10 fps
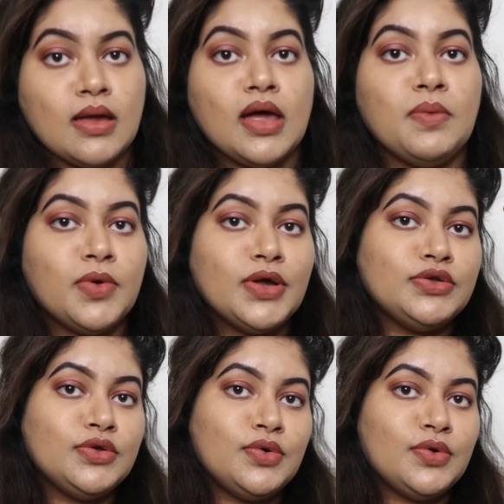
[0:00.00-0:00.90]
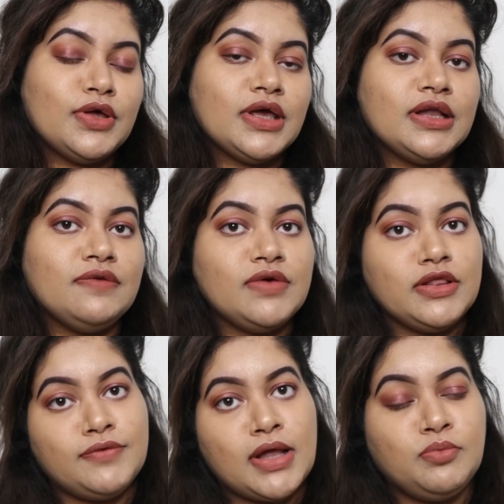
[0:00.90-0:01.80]
I'm going to go in
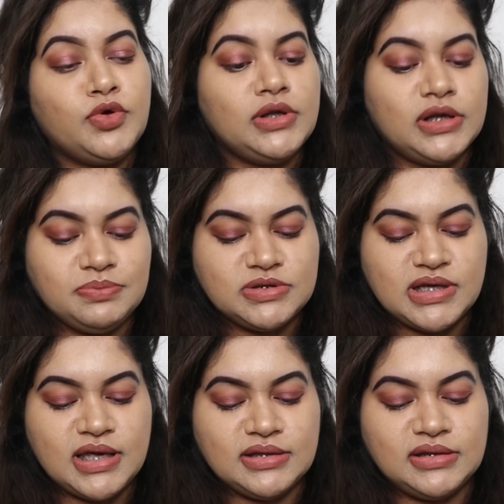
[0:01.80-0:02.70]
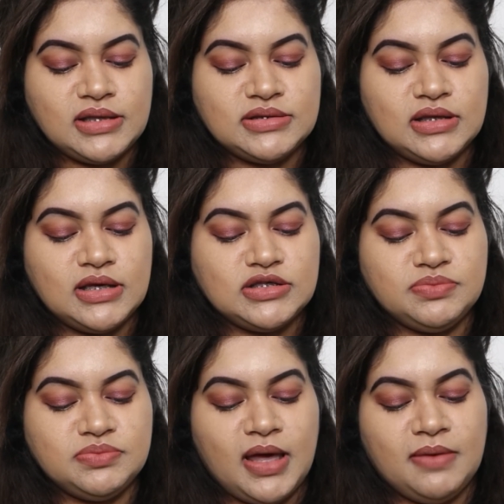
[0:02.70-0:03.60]
with one more lipstick. This
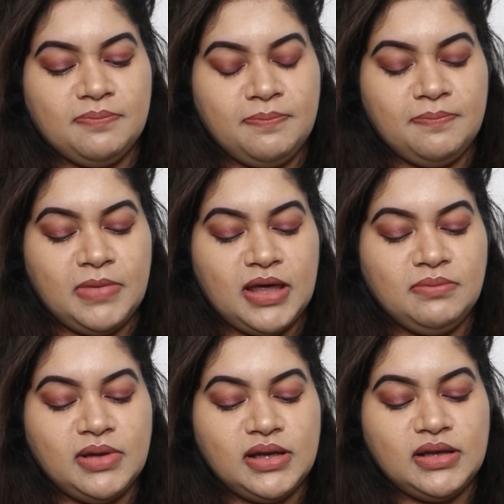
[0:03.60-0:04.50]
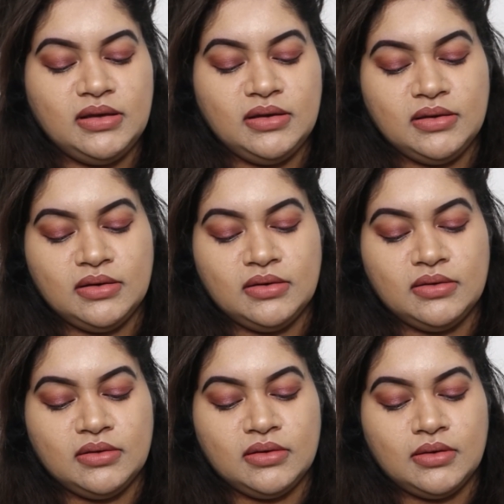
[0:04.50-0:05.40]
is by Maybelline.
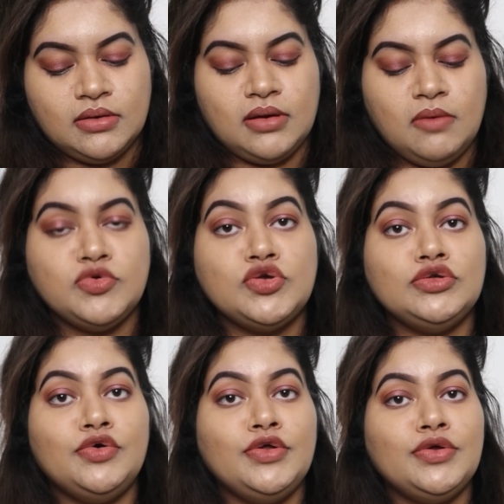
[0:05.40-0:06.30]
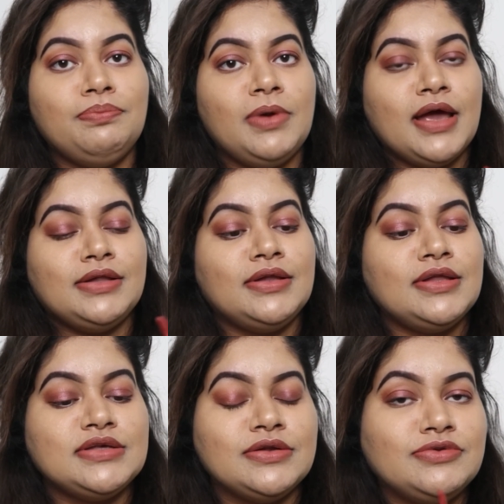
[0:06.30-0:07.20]
I'm just going to apply it
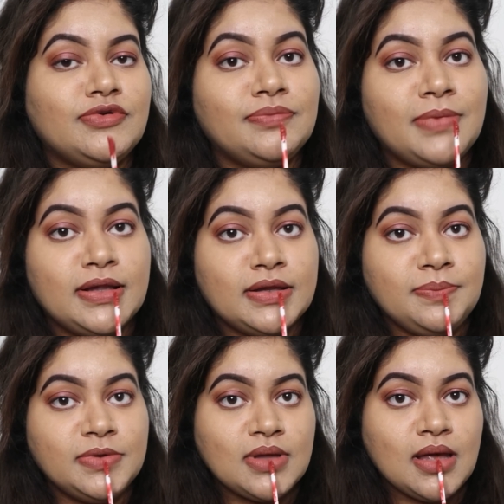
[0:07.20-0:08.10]
in the center of my lips.